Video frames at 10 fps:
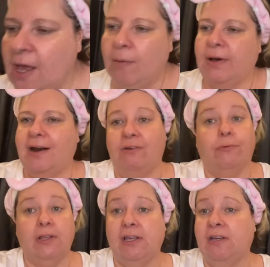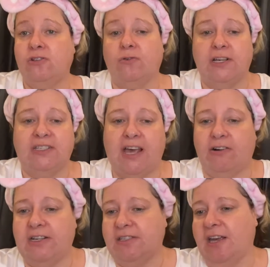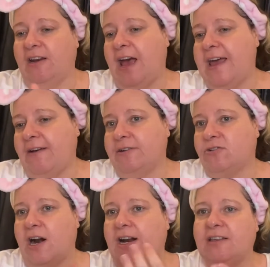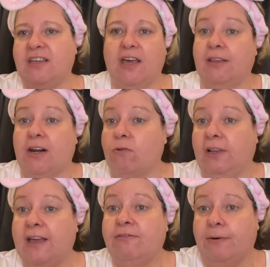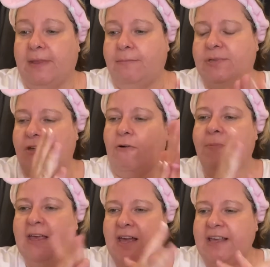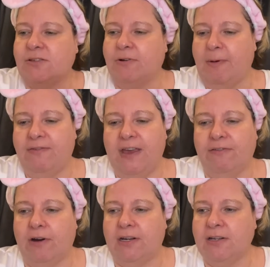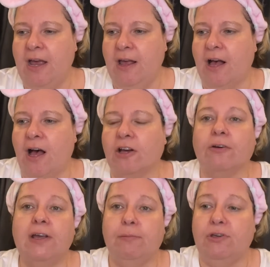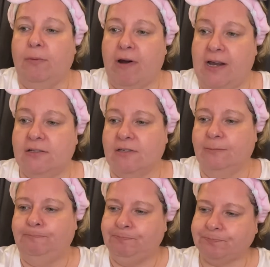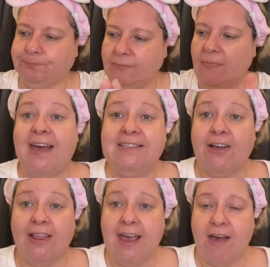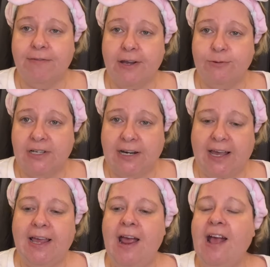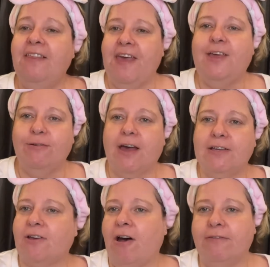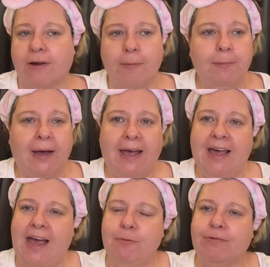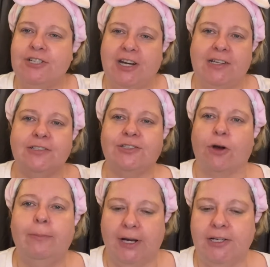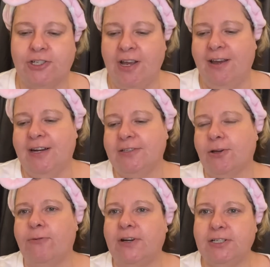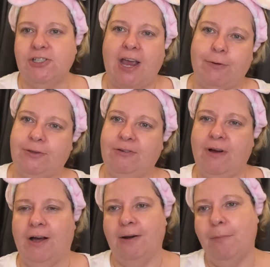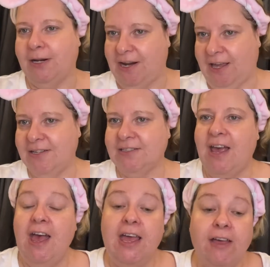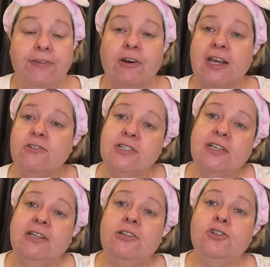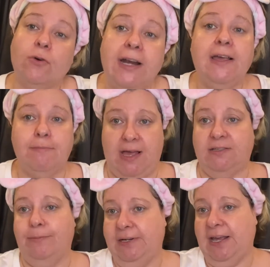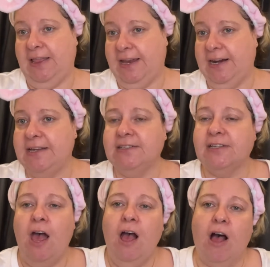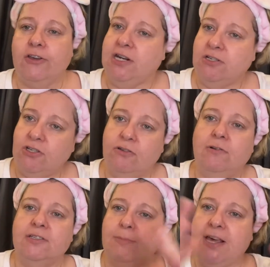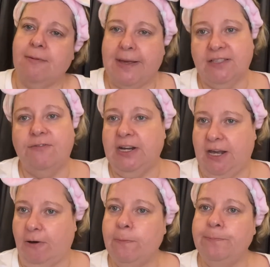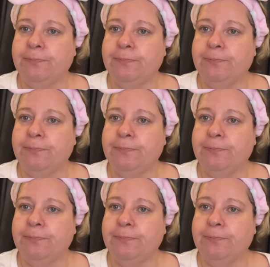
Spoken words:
but I really enjoy Saturday Skin. I haven't tried anything yet that I don't like from them, so that's one of my favorite Korean beauty brands. That's all I have for you today. Thank you guys all for coming by. I appreciate it so much. And it's so fun to chat with you on Mondays. If you're interested in joining Mask Monday, ladies, all you need to do is make a mask video.